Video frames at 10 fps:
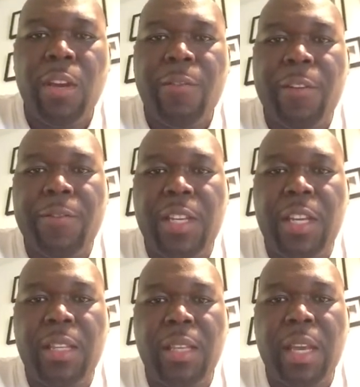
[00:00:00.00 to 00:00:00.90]

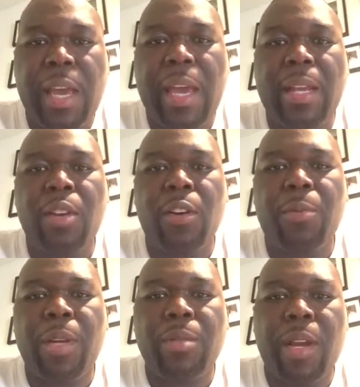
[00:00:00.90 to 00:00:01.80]
15th at
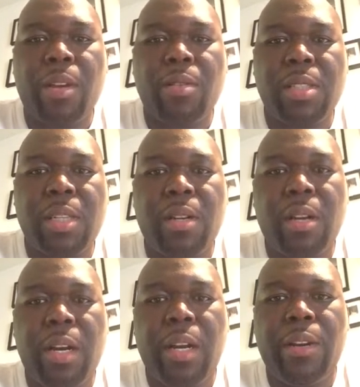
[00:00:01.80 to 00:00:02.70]
Northwest Medical
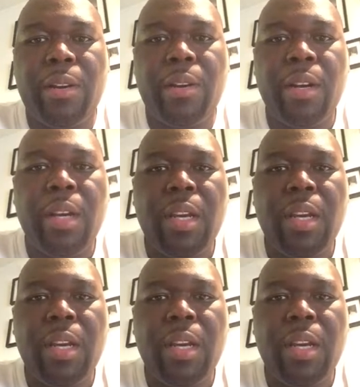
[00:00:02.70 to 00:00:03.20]
Center under